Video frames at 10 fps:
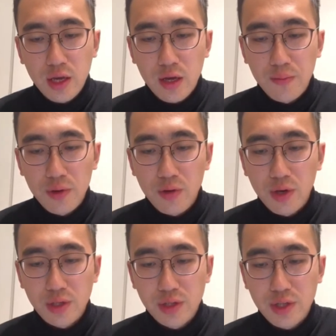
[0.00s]
A bill
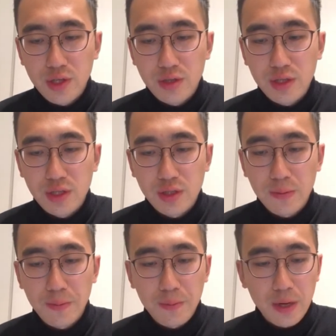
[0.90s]
exchange is the
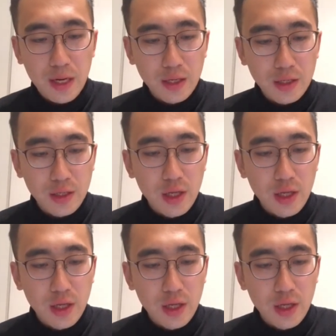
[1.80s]
bank